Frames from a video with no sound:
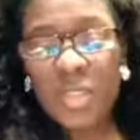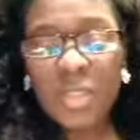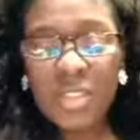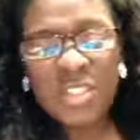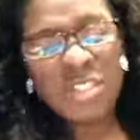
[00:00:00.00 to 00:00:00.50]

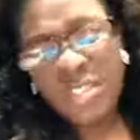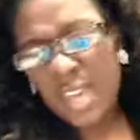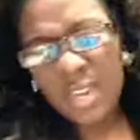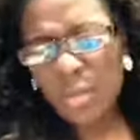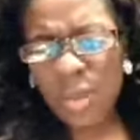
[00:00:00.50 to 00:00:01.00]
rather than just
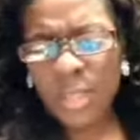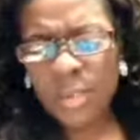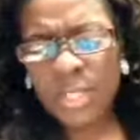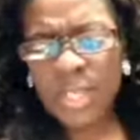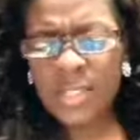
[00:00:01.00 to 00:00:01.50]
taking
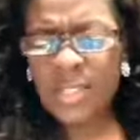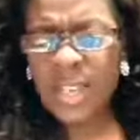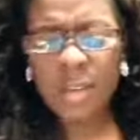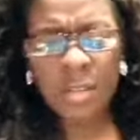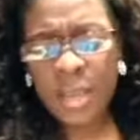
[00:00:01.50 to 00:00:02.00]
random classes
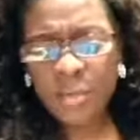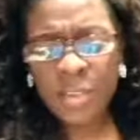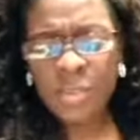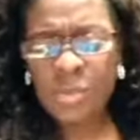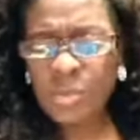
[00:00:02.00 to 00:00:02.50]
that I'll never
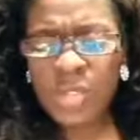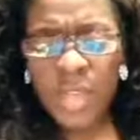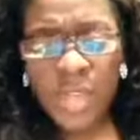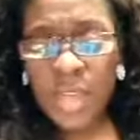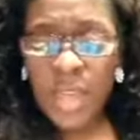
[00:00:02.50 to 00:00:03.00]
use
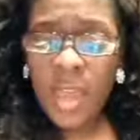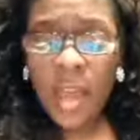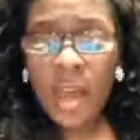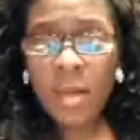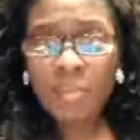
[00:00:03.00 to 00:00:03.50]

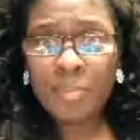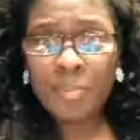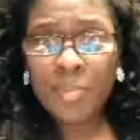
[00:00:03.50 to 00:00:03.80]
um,